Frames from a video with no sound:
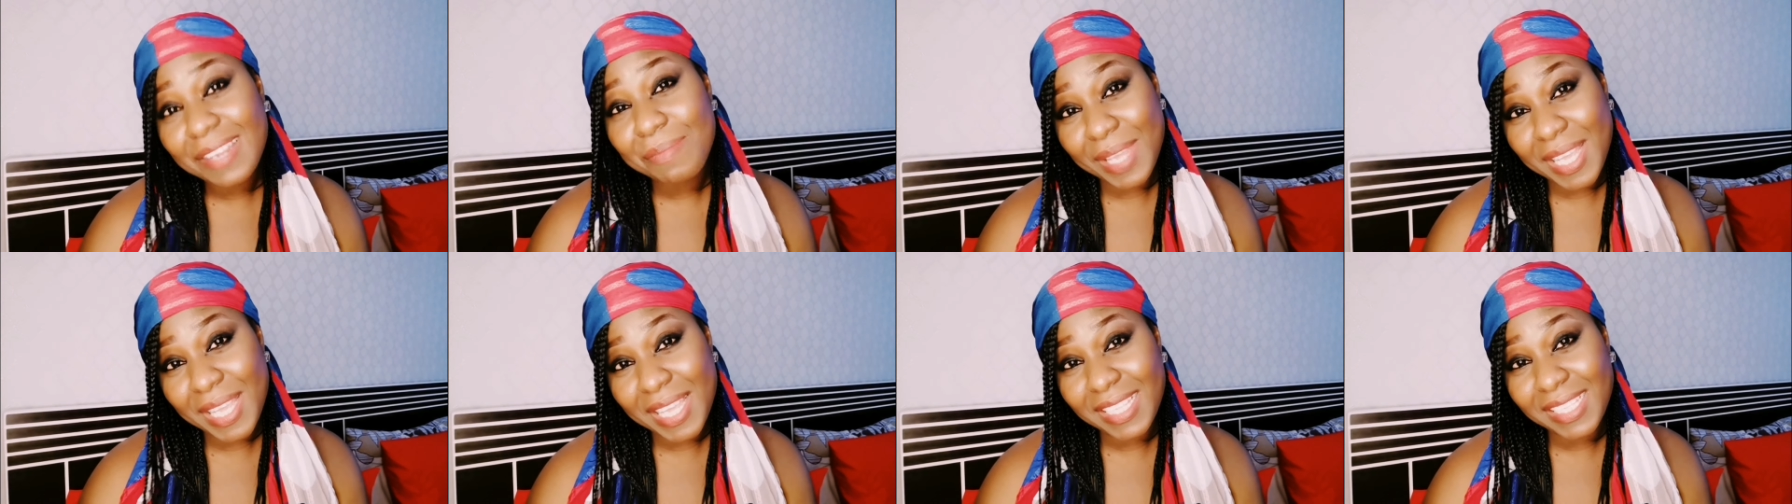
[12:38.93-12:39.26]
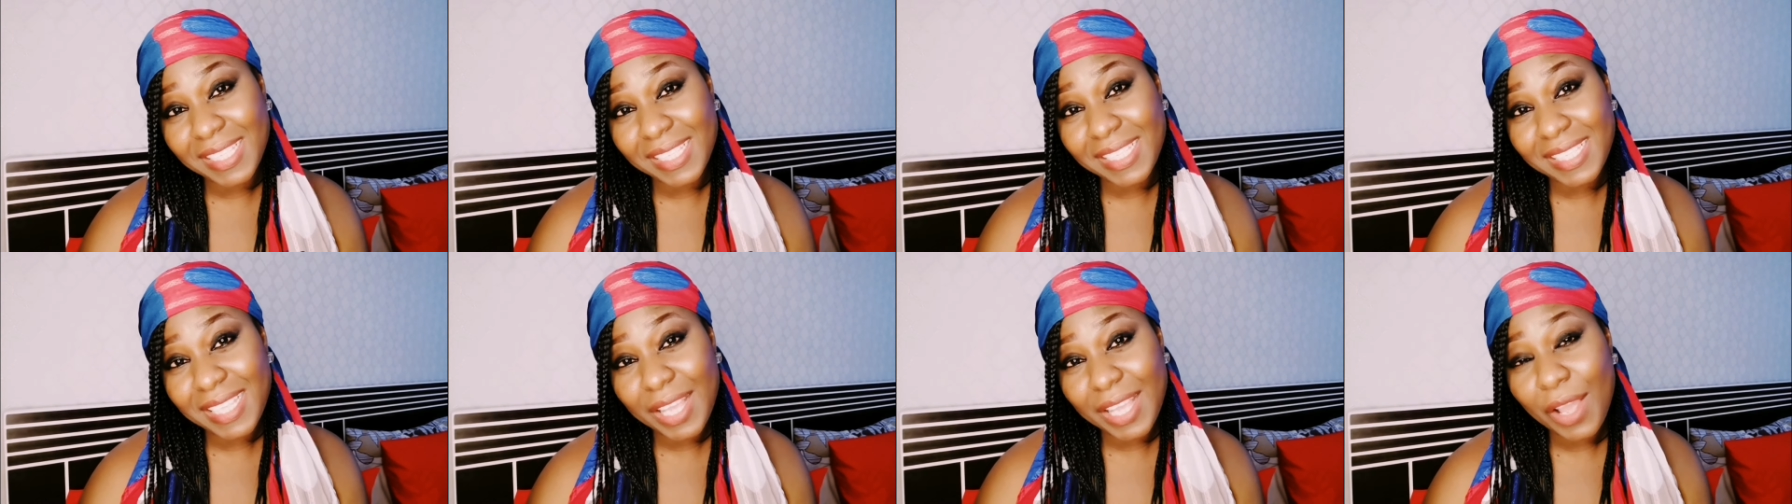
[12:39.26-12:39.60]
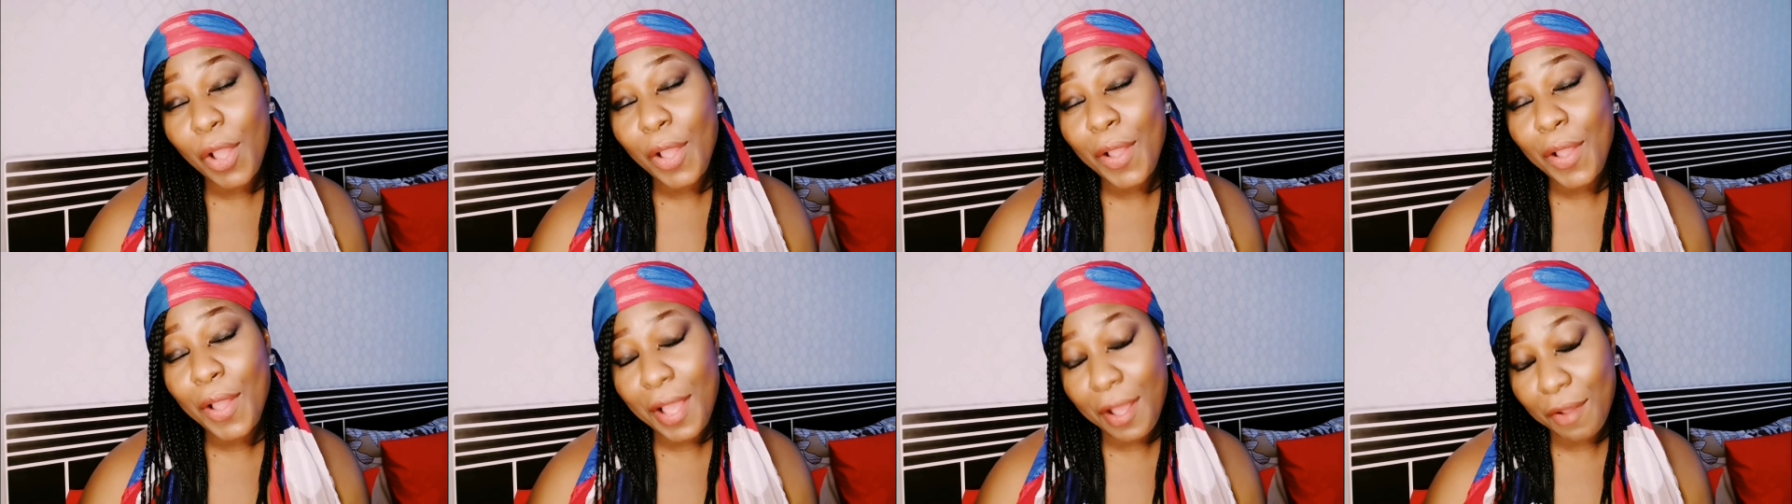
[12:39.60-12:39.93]
it means
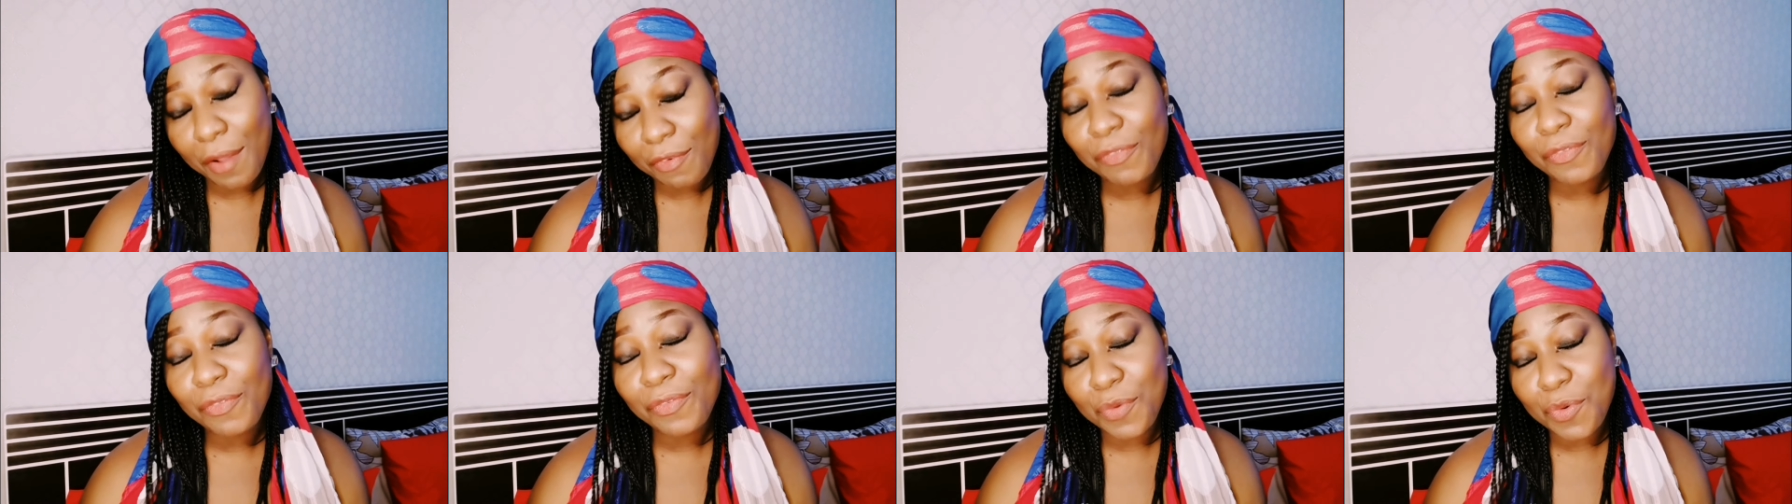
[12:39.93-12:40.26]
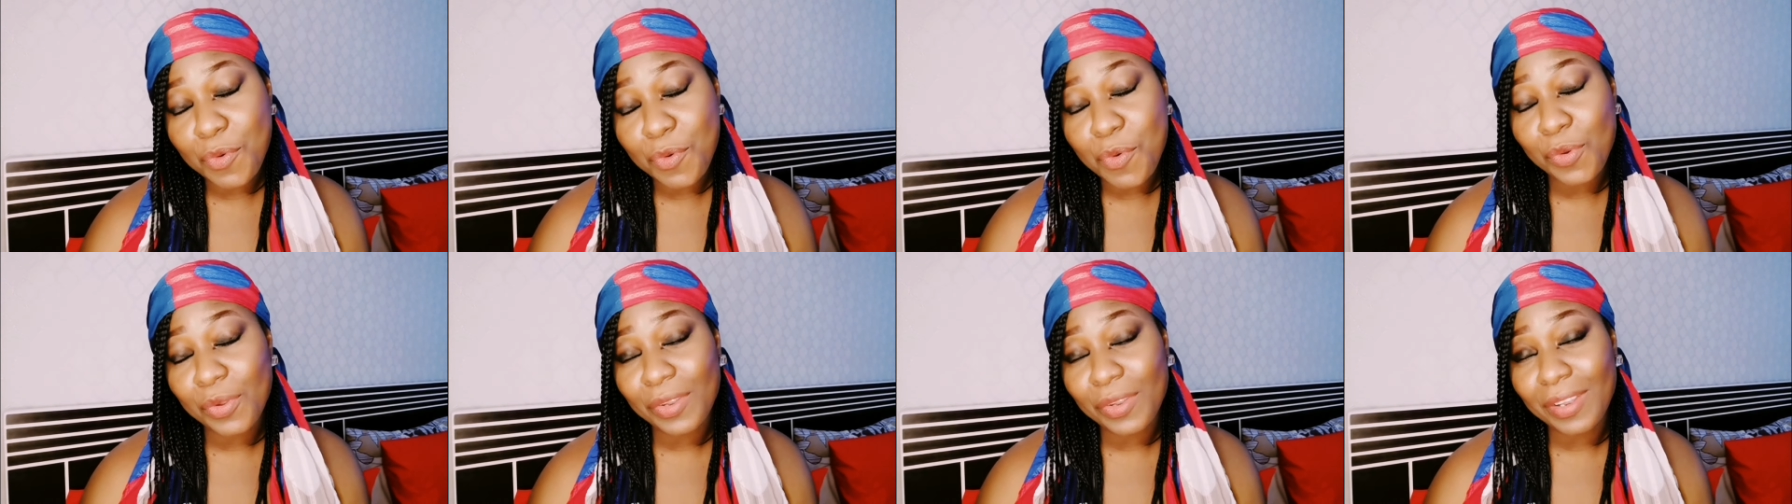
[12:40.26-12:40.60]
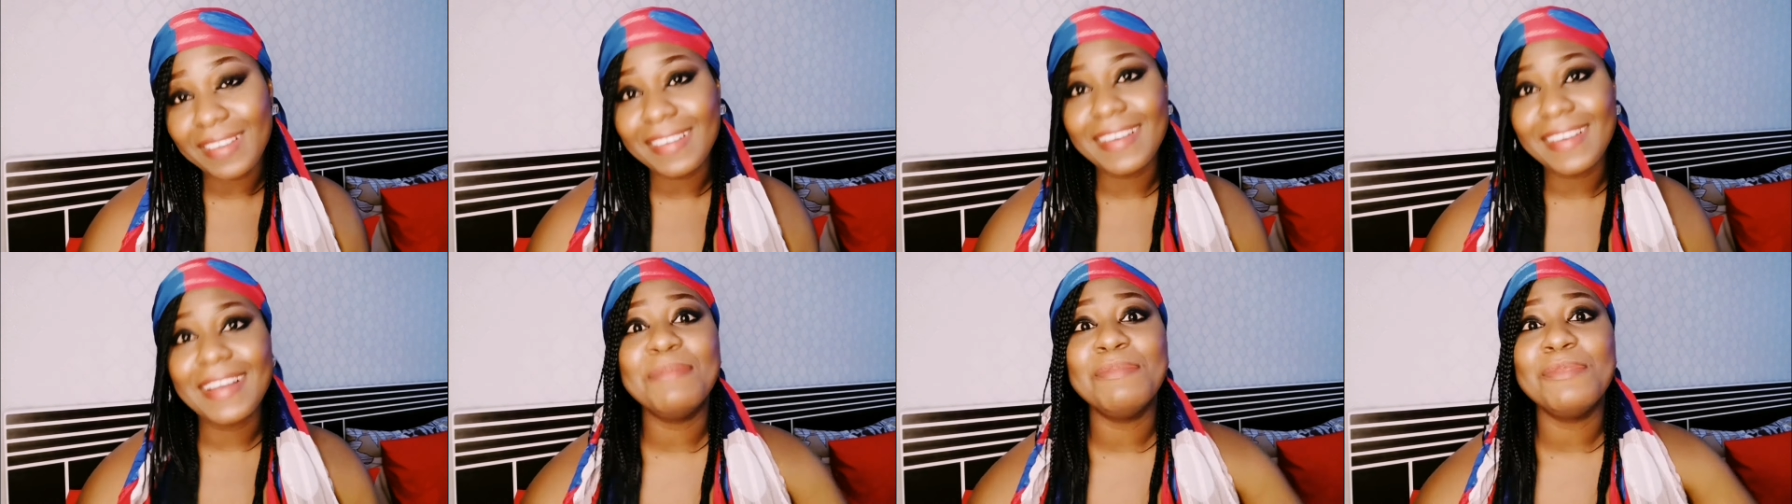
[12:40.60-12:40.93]
a
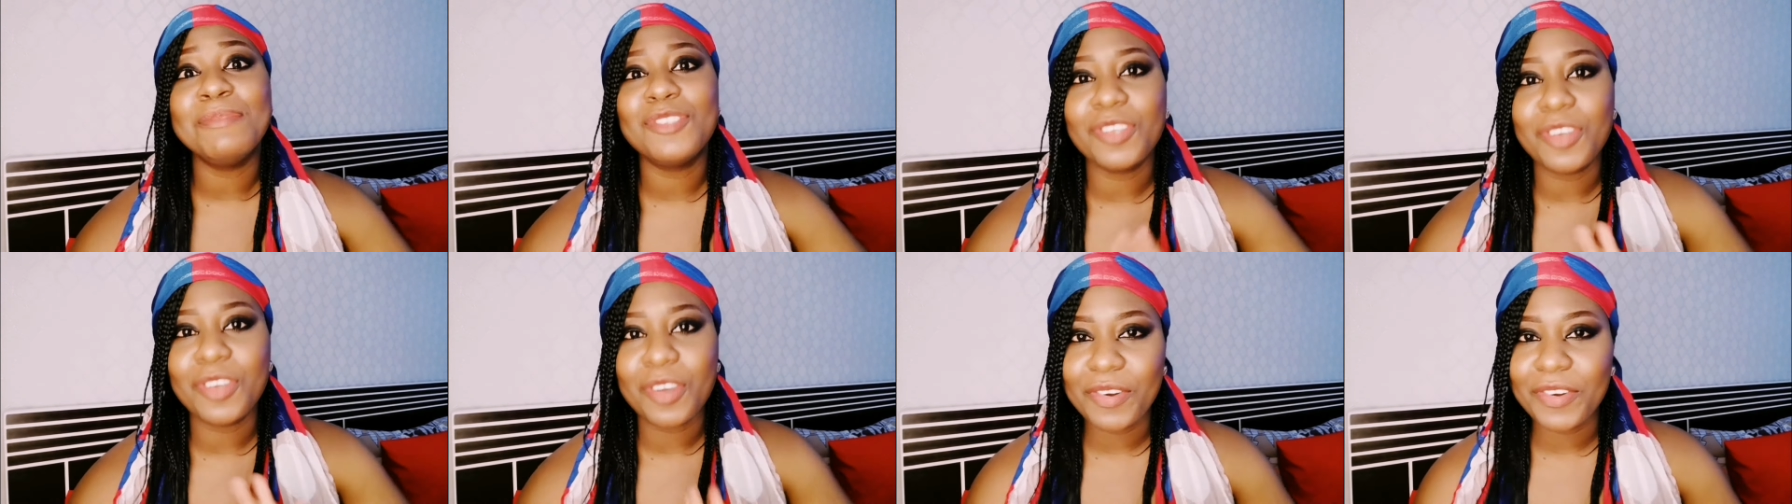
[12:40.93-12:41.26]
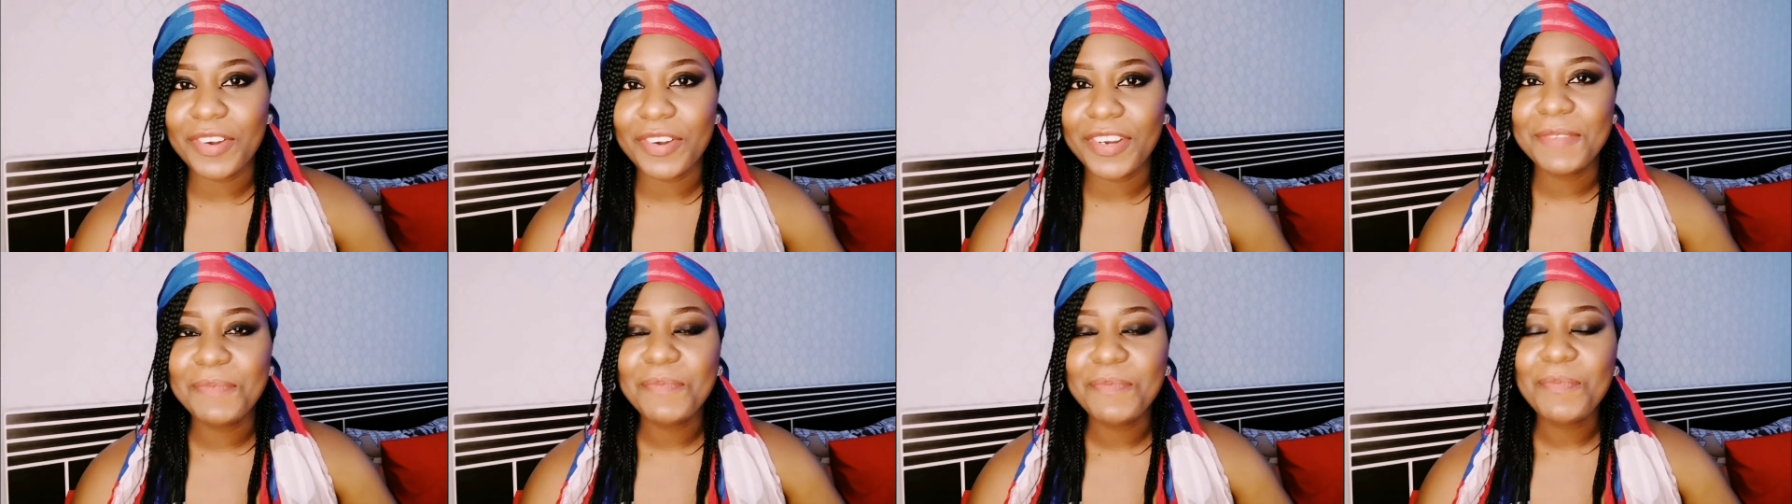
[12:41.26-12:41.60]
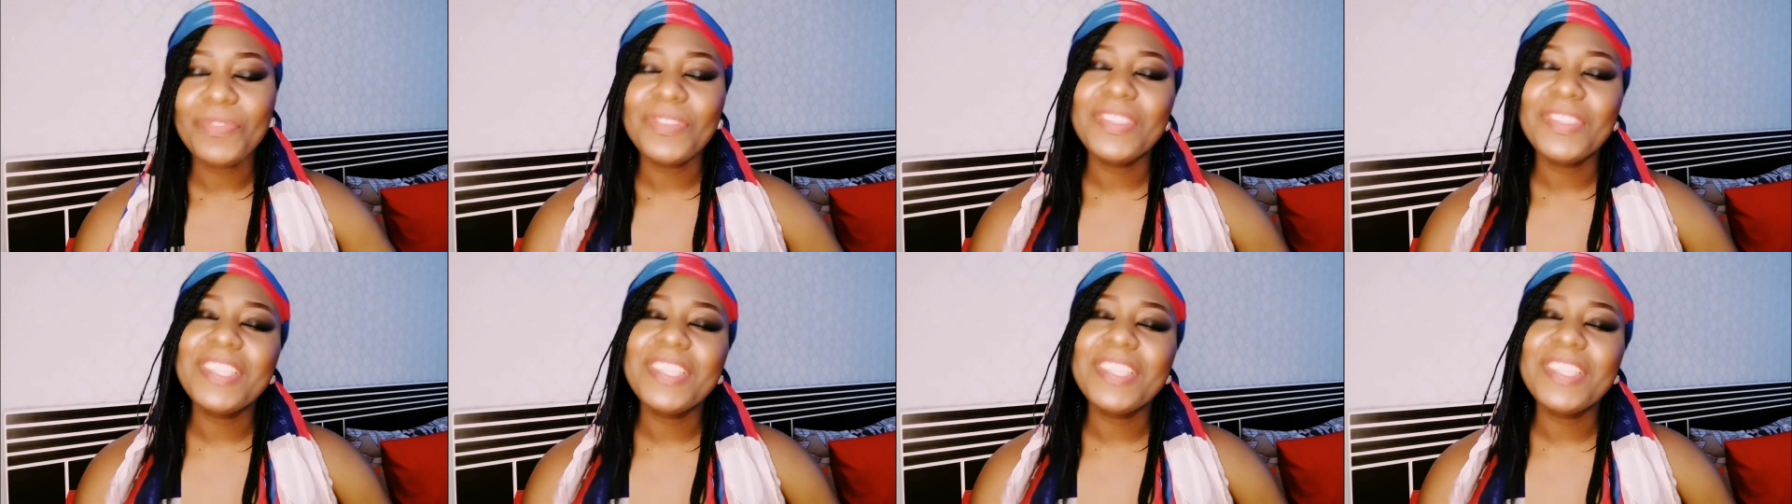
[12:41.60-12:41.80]
fool. I'm sorry.